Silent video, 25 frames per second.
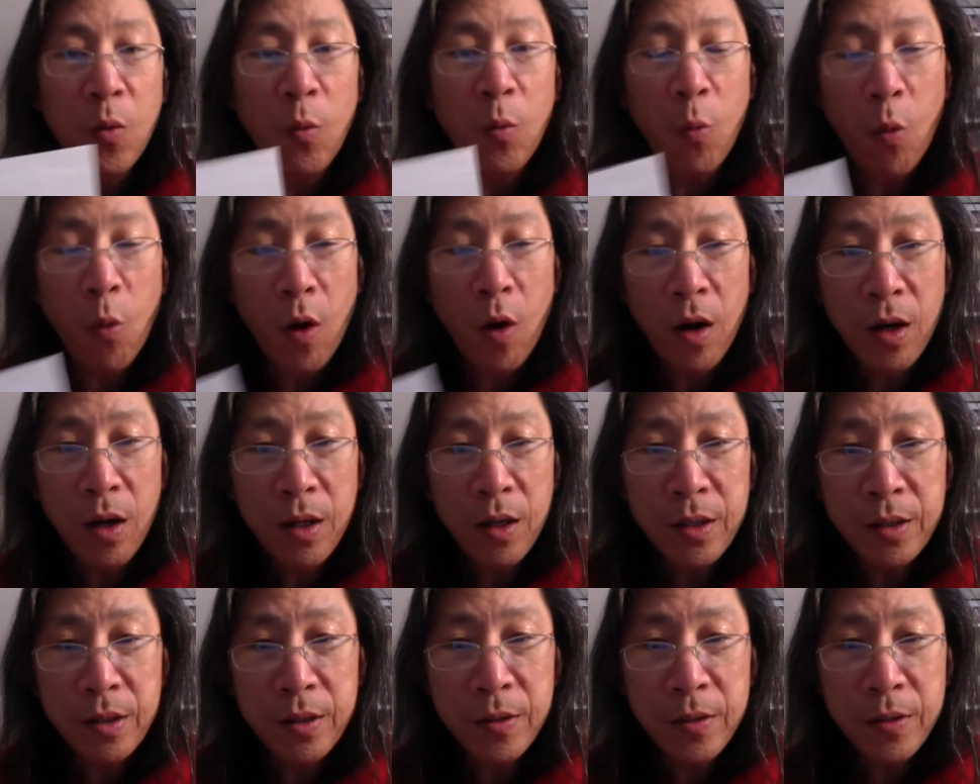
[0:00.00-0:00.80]

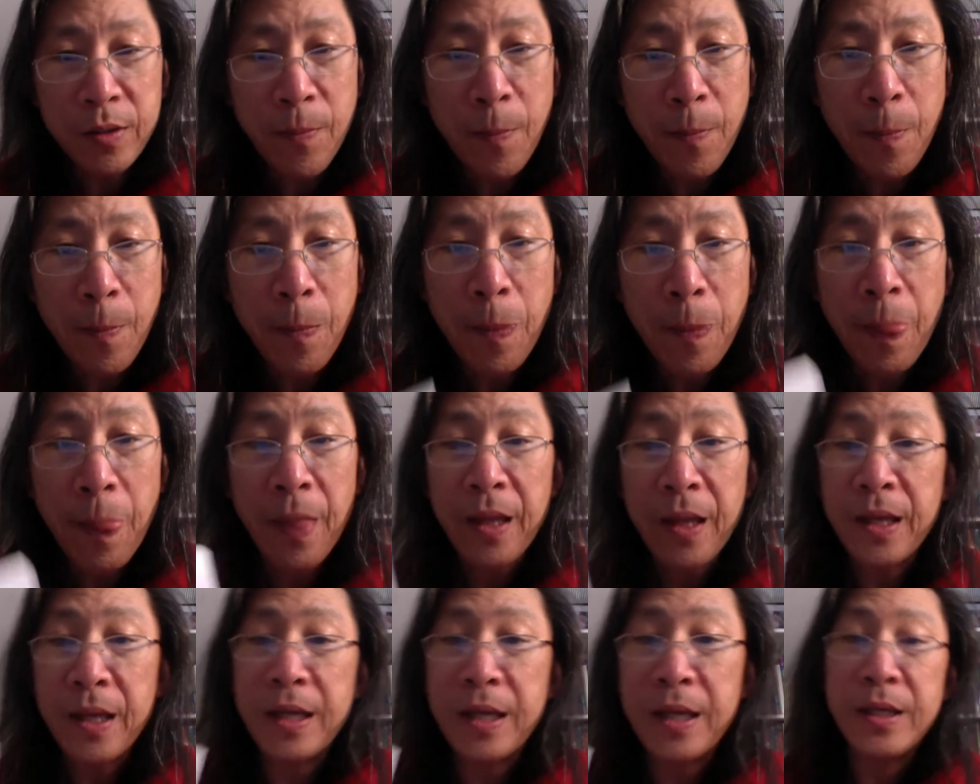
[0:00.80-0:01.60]
Water,
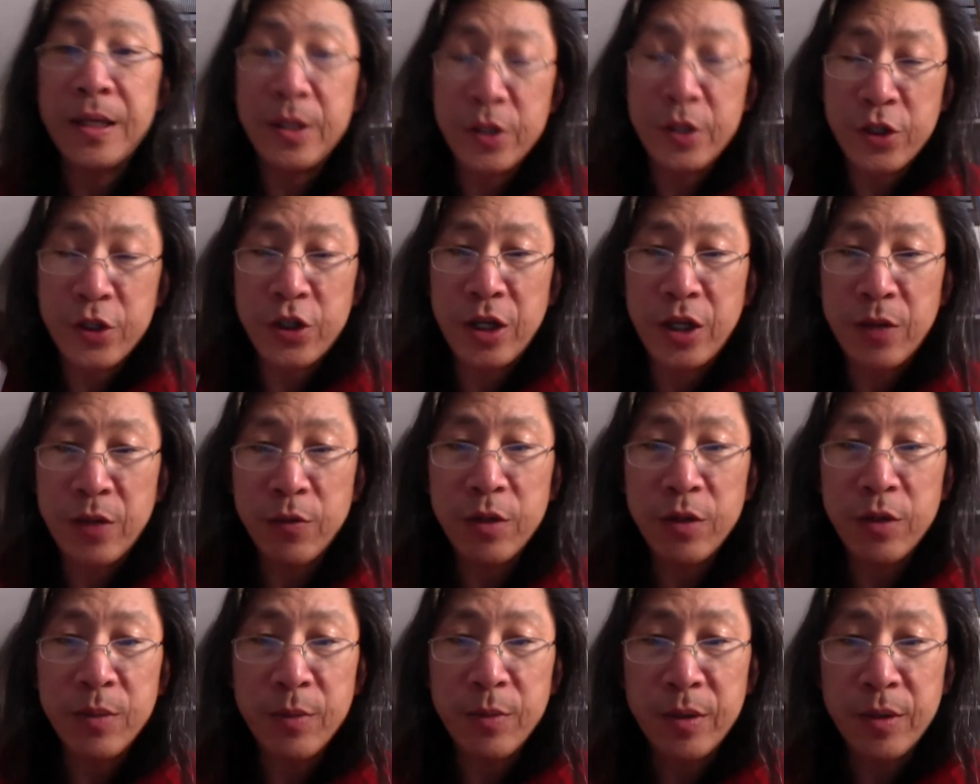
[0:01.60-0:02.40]
it is
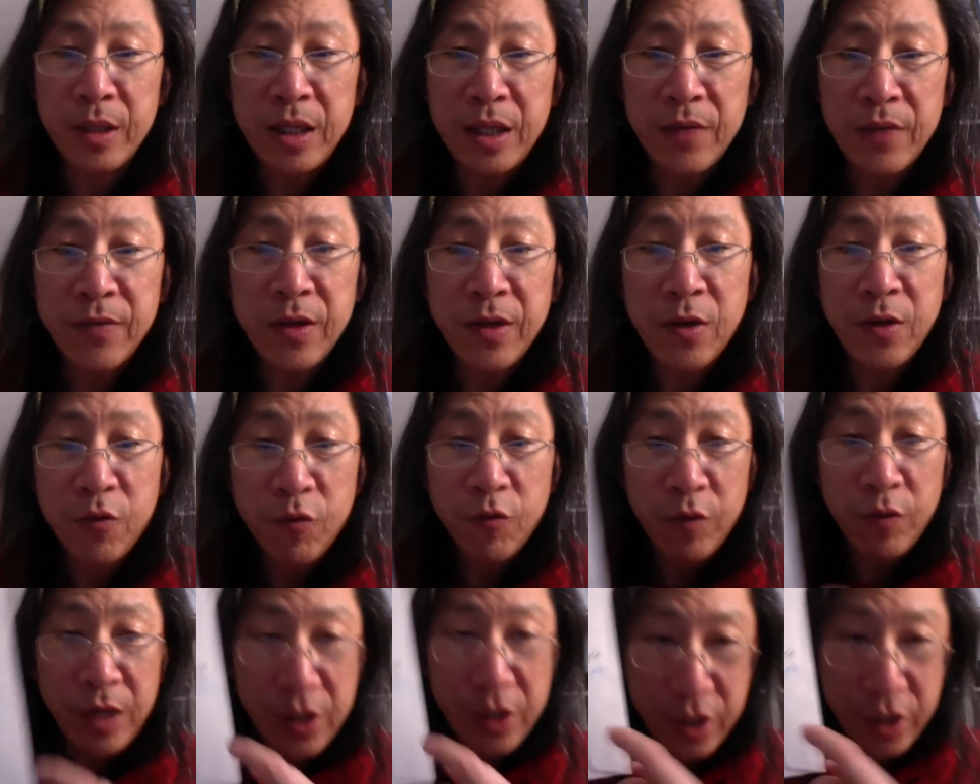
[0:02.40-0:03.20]
generally believed,
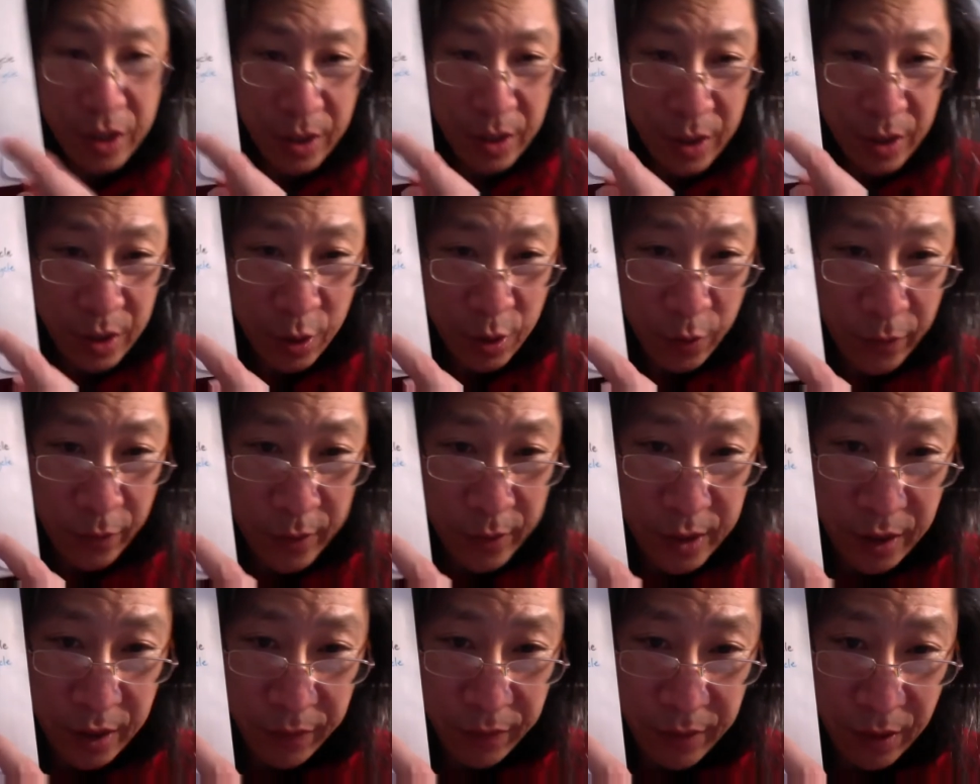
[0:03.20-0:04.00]
reached the
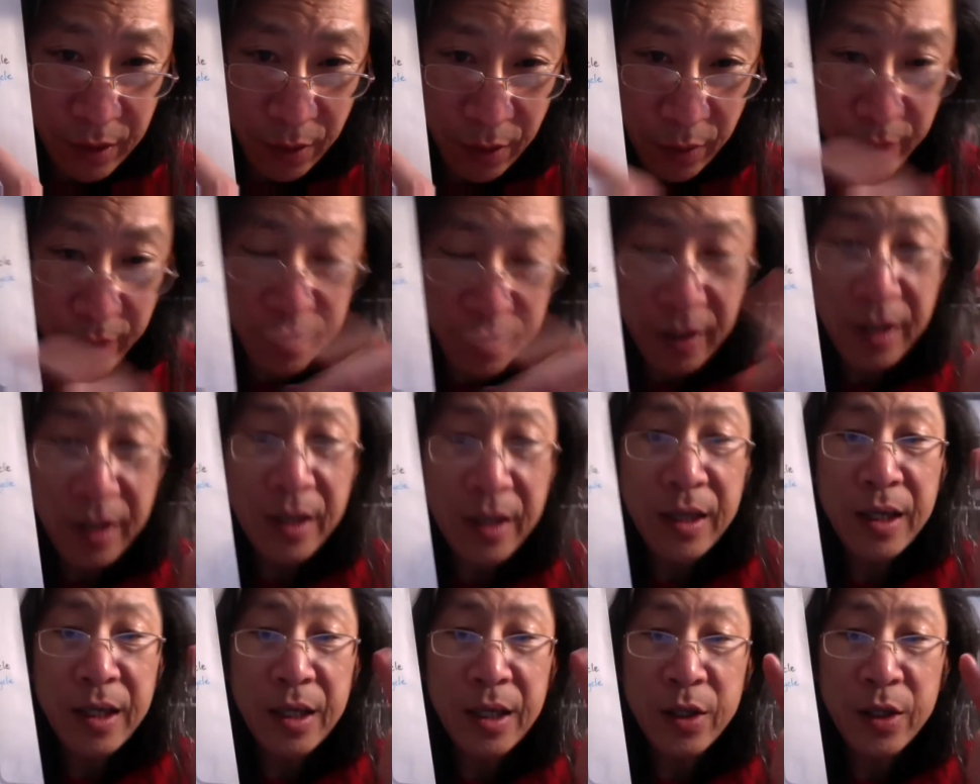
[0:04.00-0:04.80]
surface of the Earth
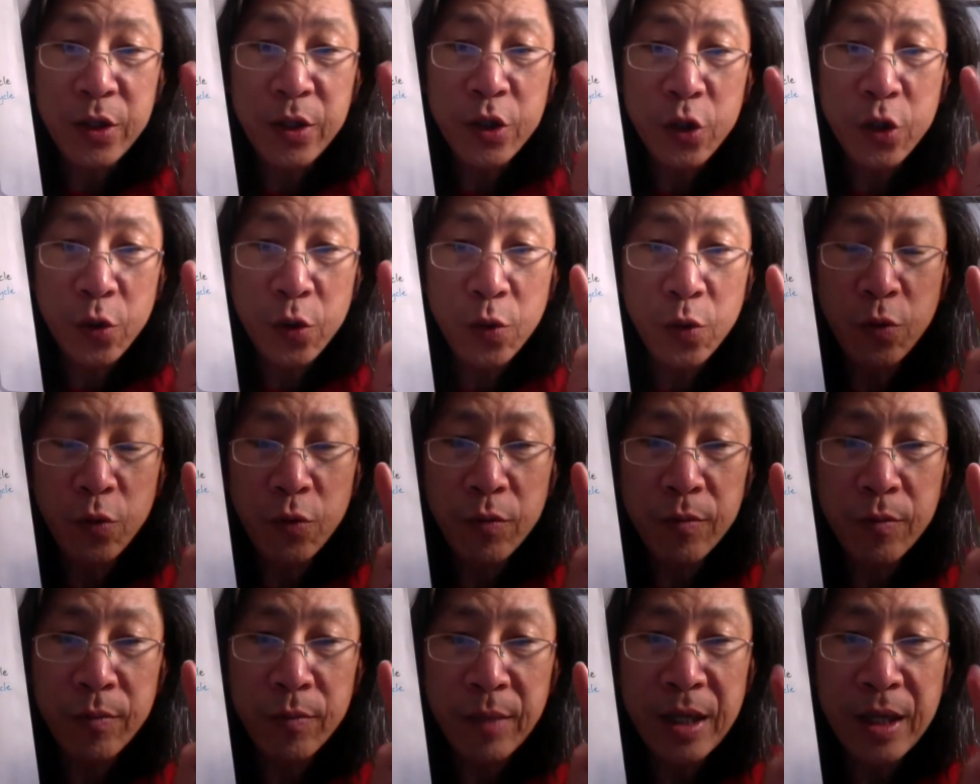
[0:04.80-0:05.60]
in
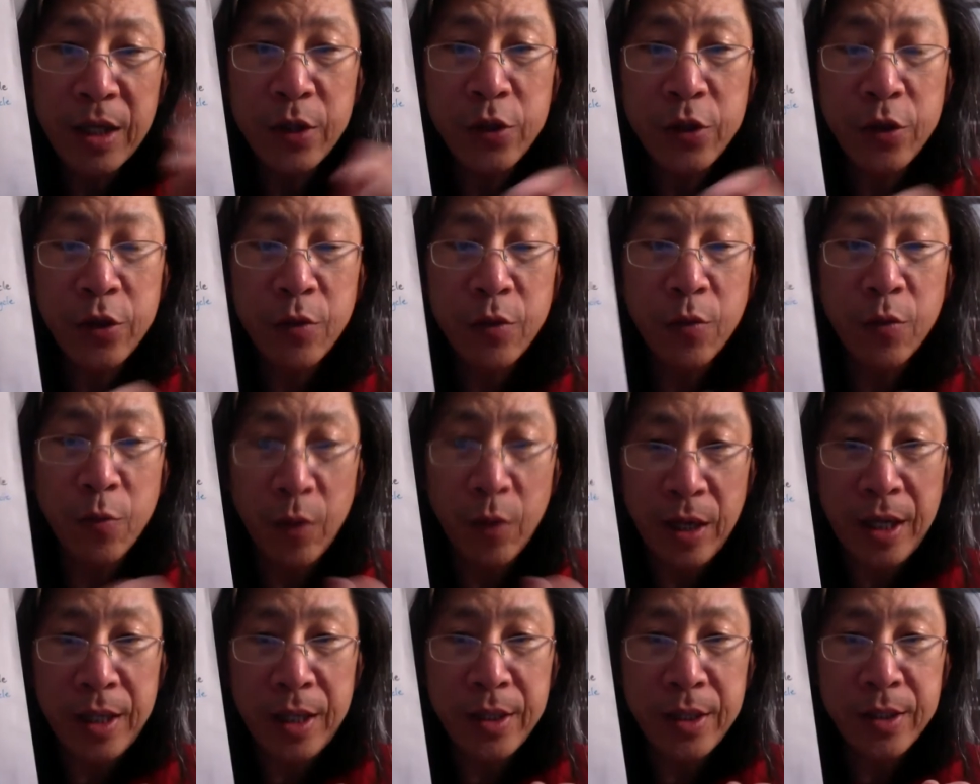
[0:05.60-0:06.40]
two major
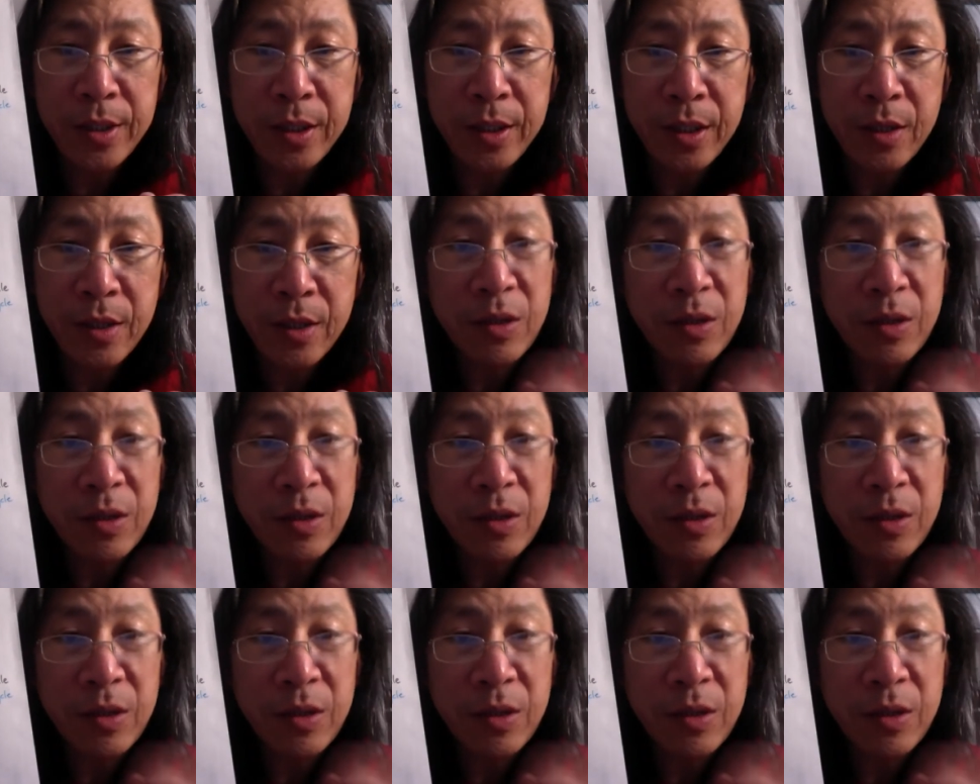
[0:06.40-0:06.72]
ways.